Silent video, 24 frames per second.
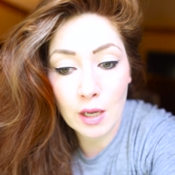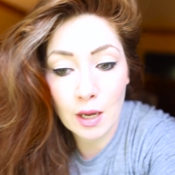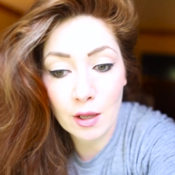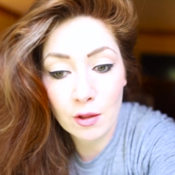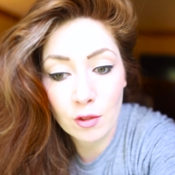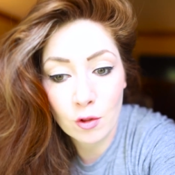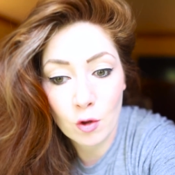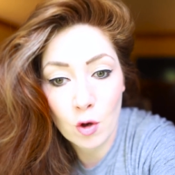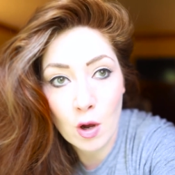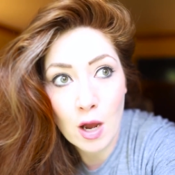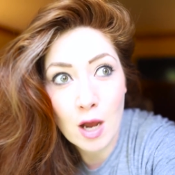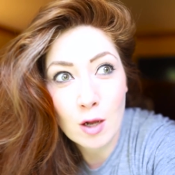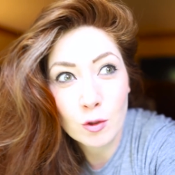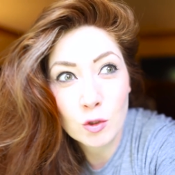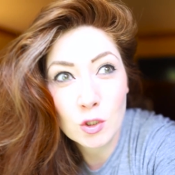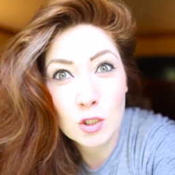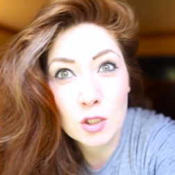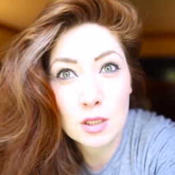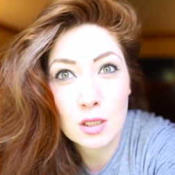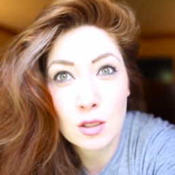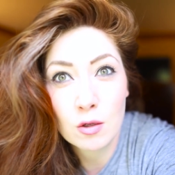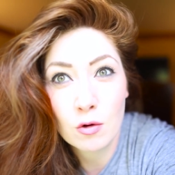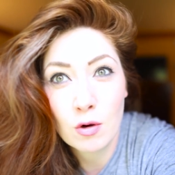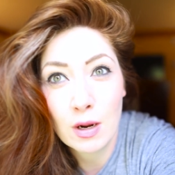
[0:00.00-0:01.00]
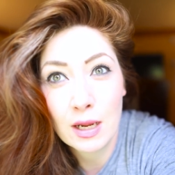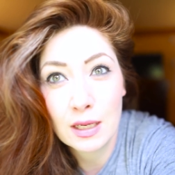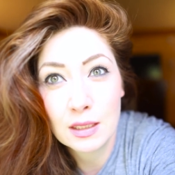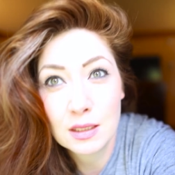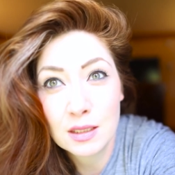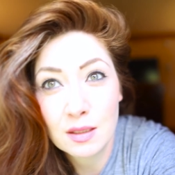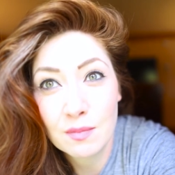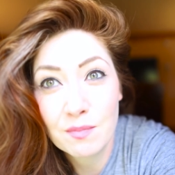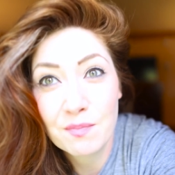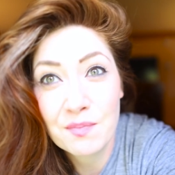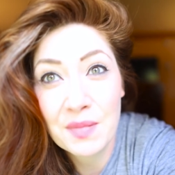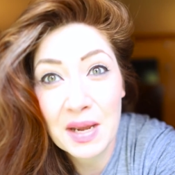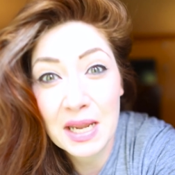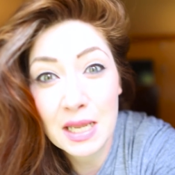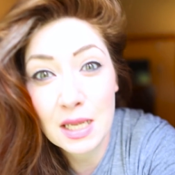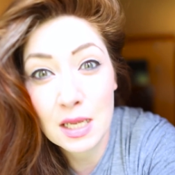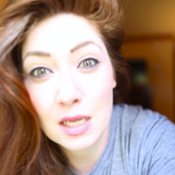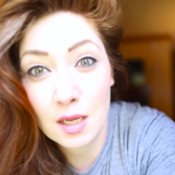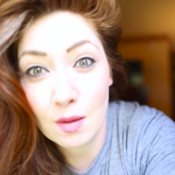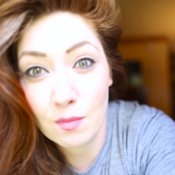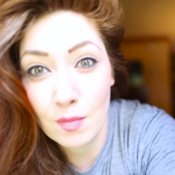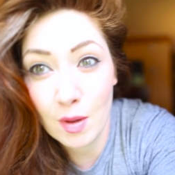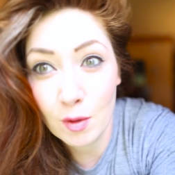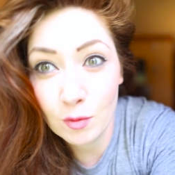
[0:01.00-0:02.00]
I thought I'll just rent a
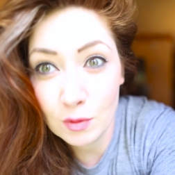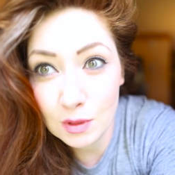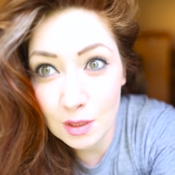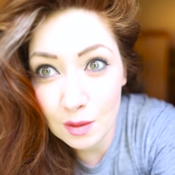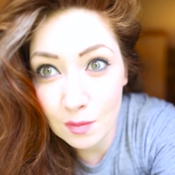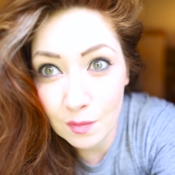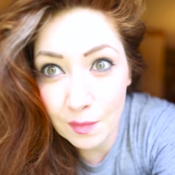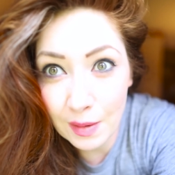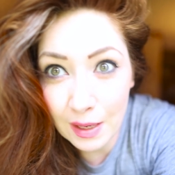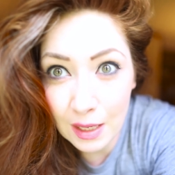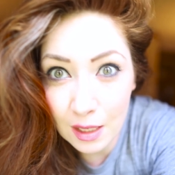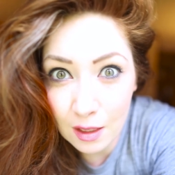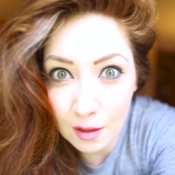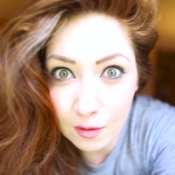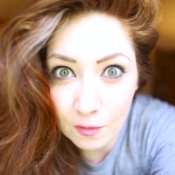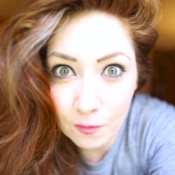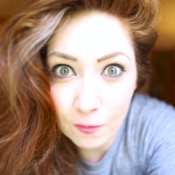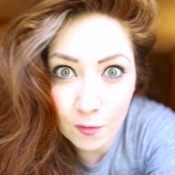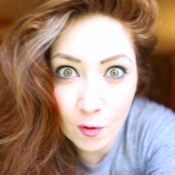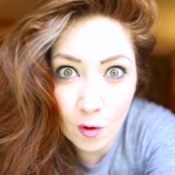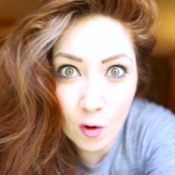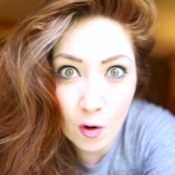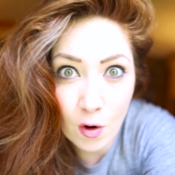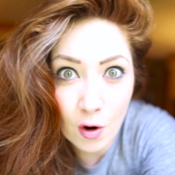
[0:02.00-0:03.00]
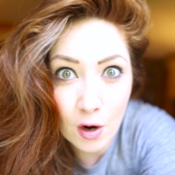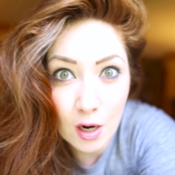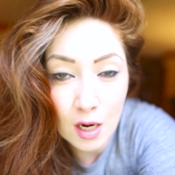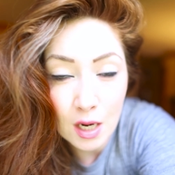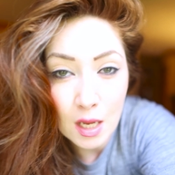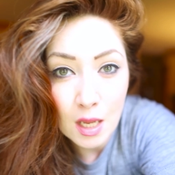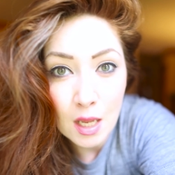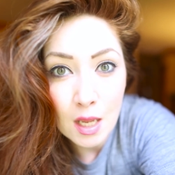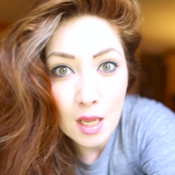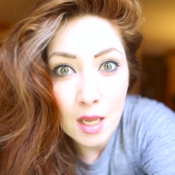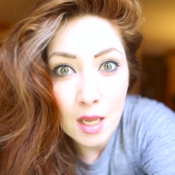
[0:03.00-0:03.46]
bike, a mountain bike, for